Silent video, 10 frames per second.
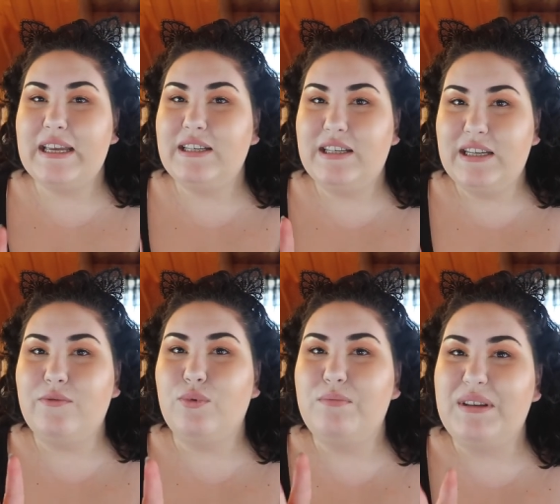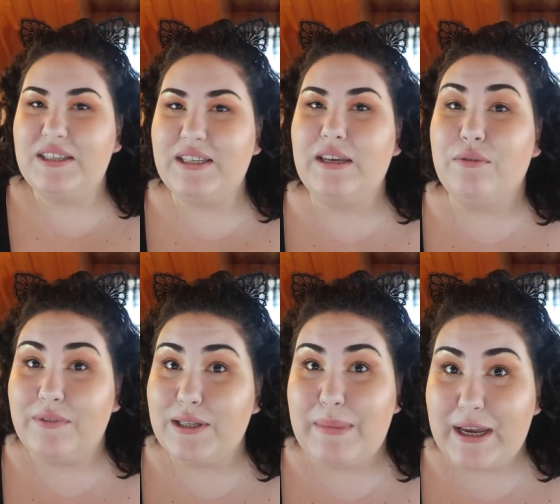indeed would be seen with
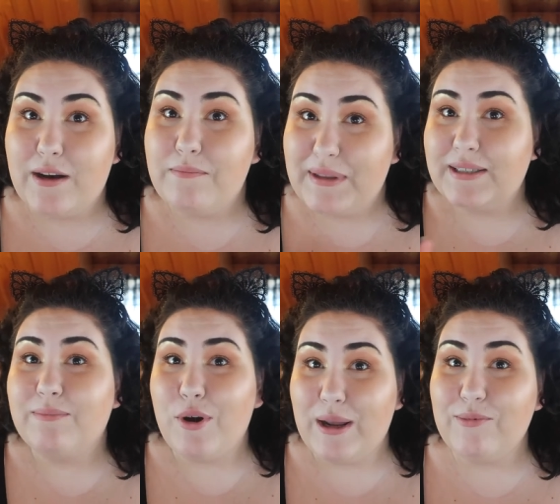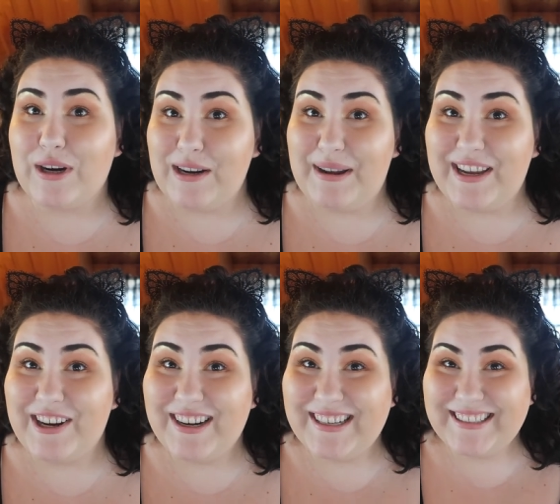this makeup. That's the point I'm trying to make
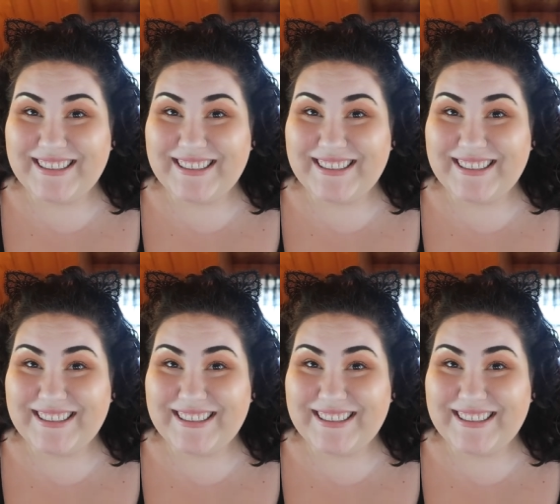here.